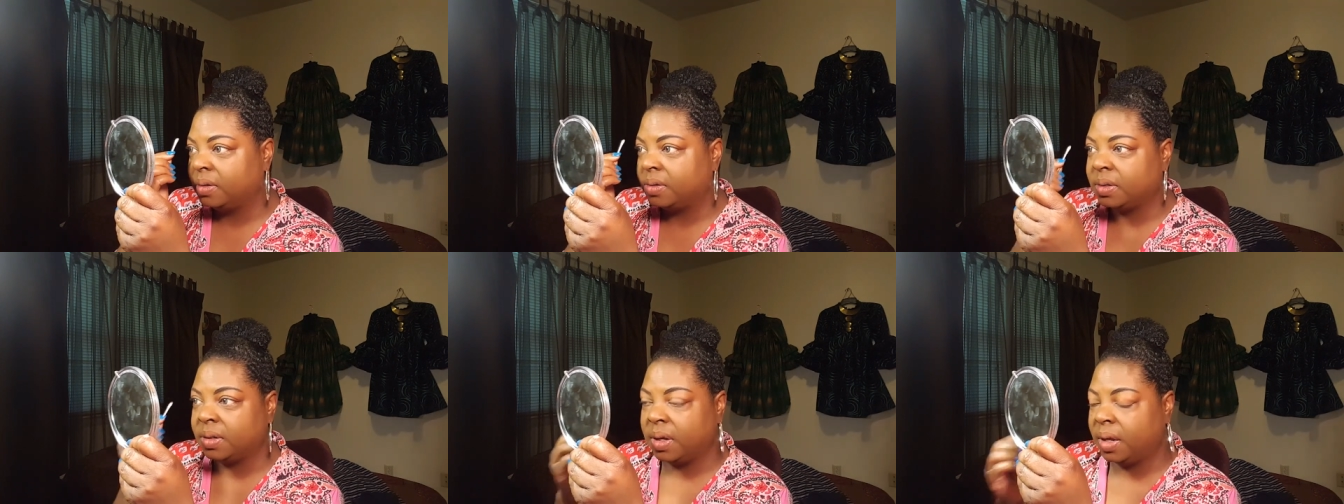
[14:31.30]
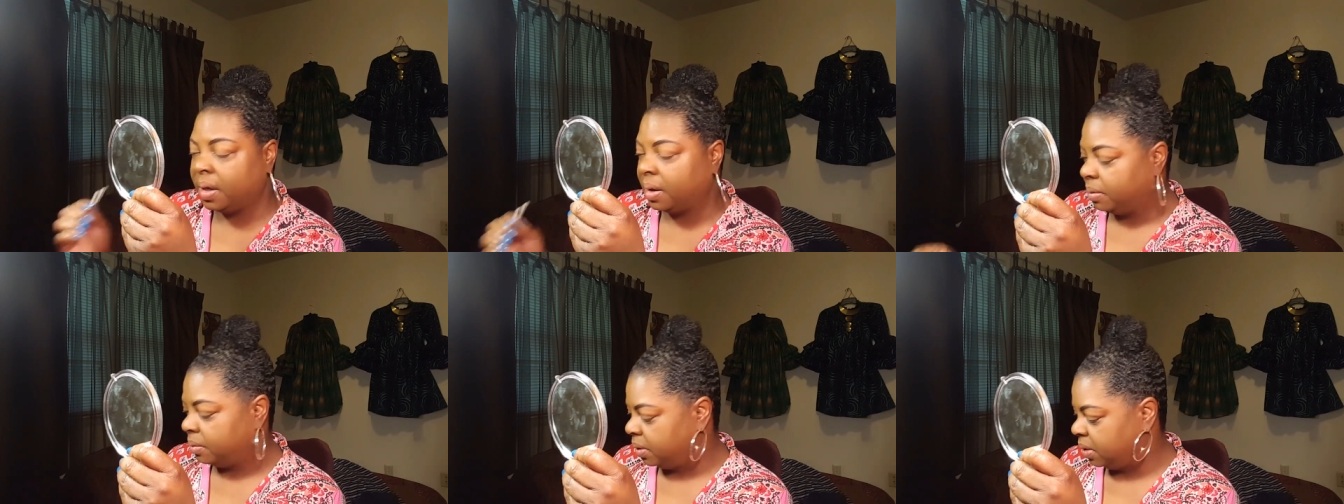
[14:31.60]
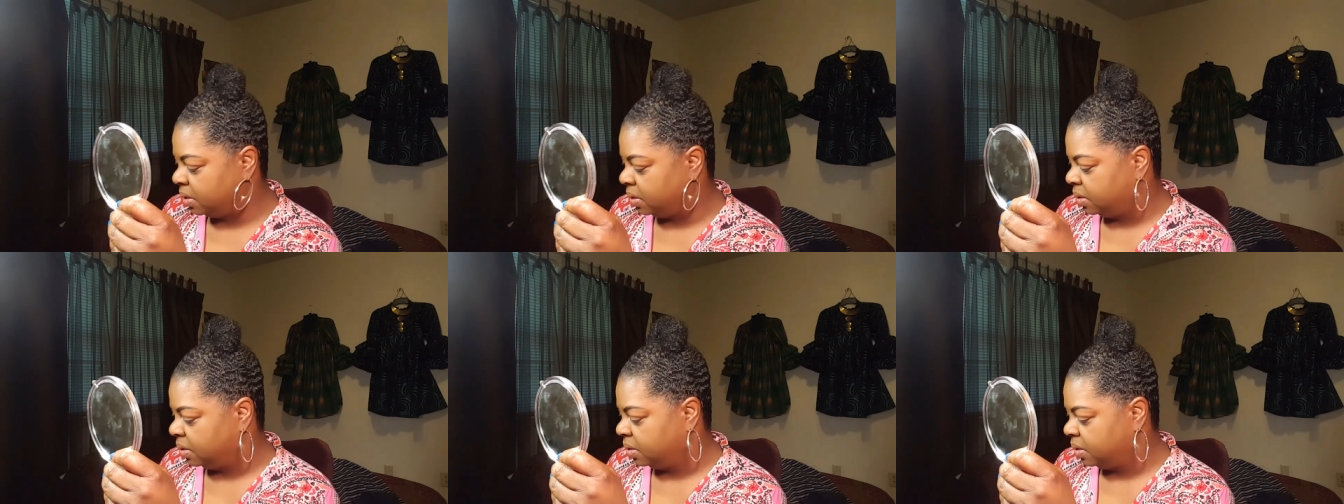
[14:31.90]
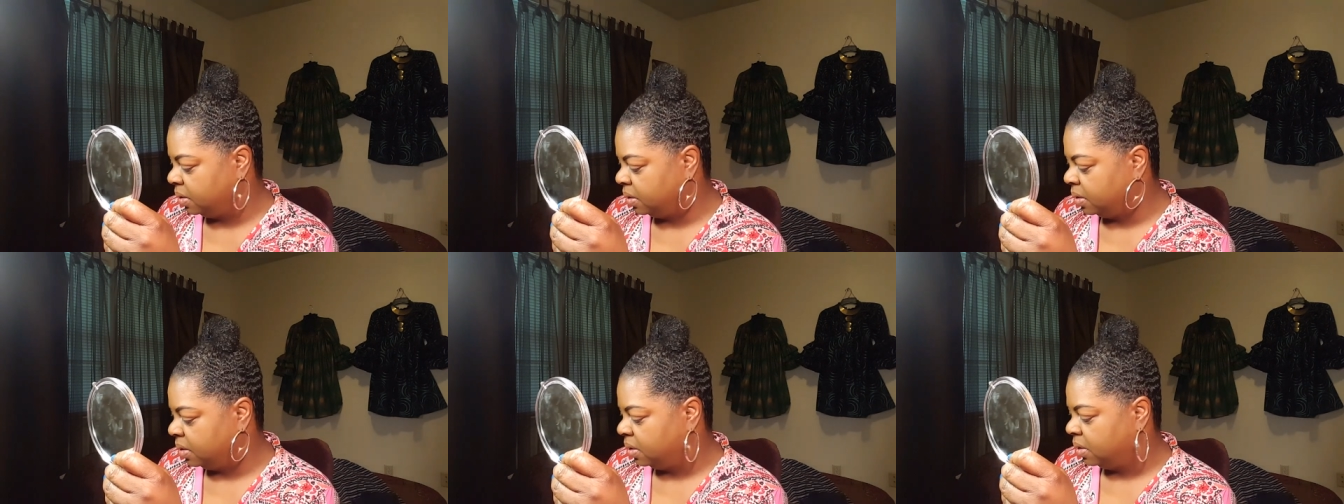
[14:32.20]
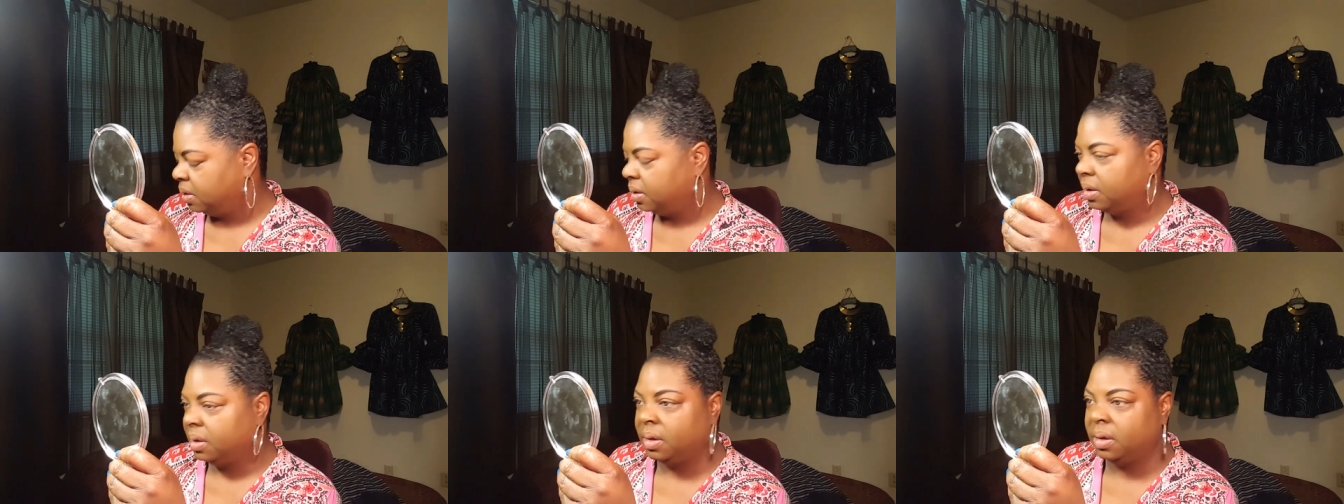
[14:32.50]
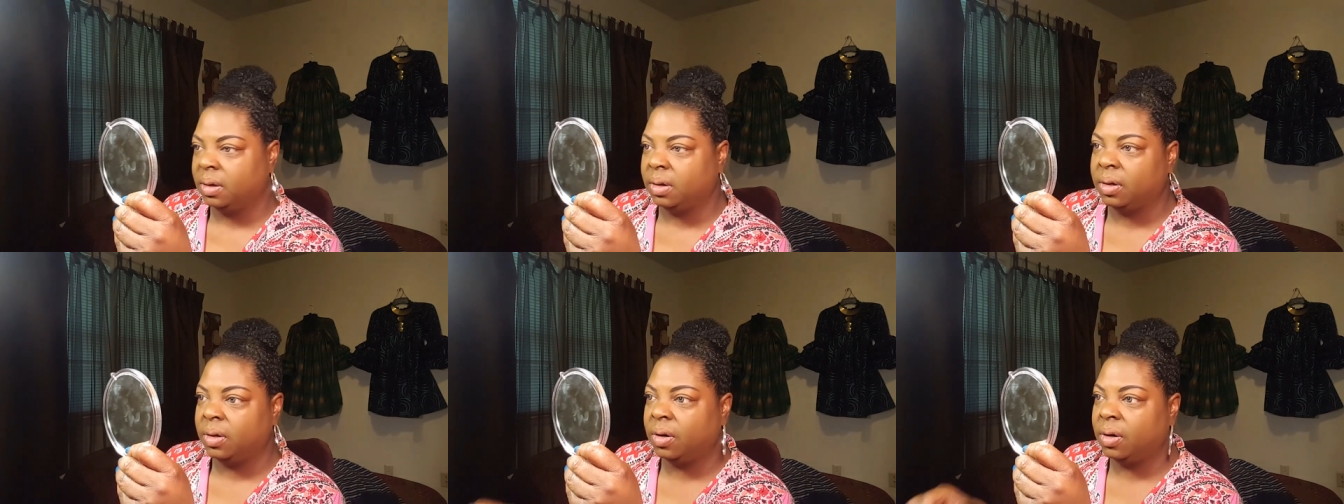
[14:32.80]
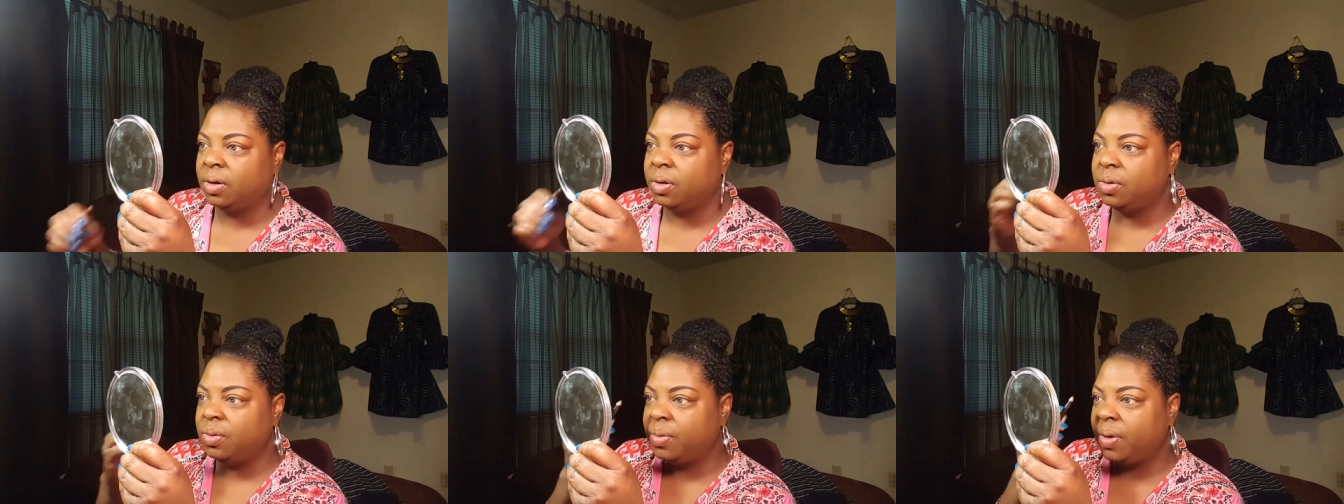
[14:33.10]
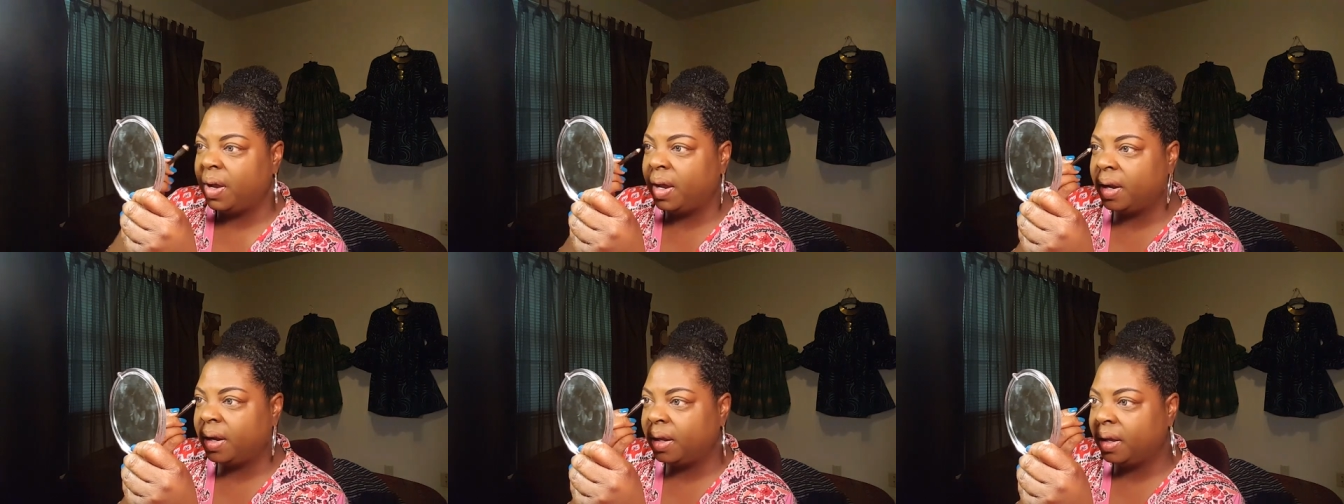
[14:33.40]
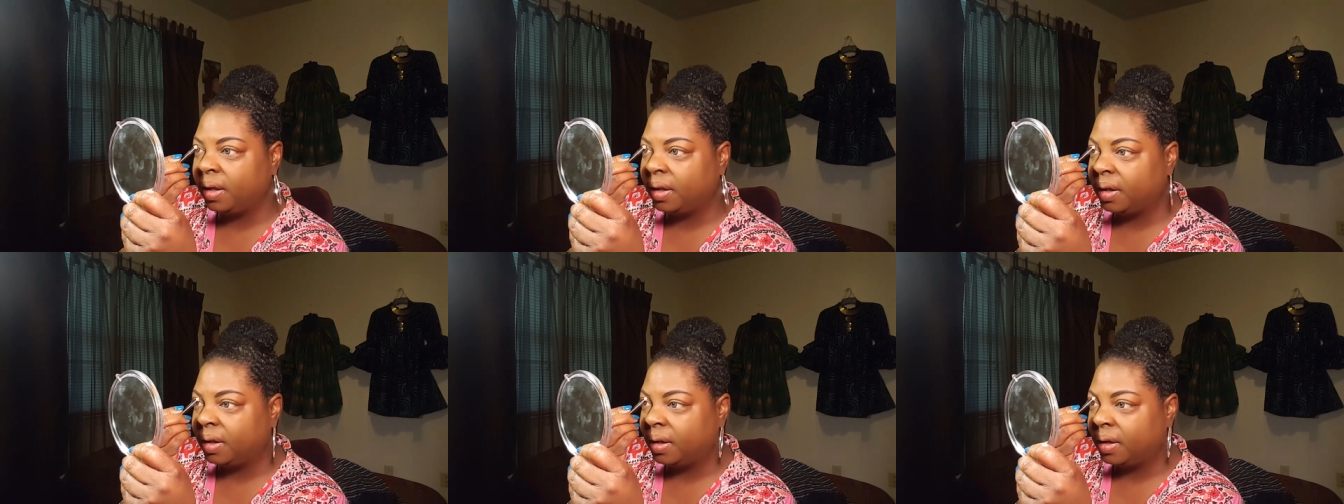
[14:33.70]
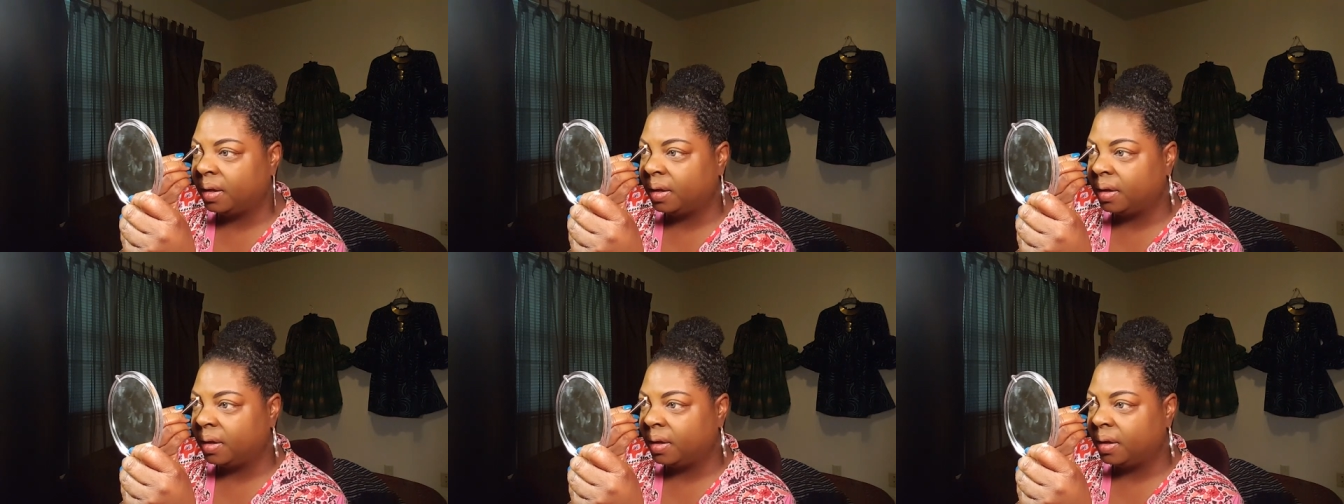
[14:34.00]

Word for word: Listen now, it, Girl, you ready?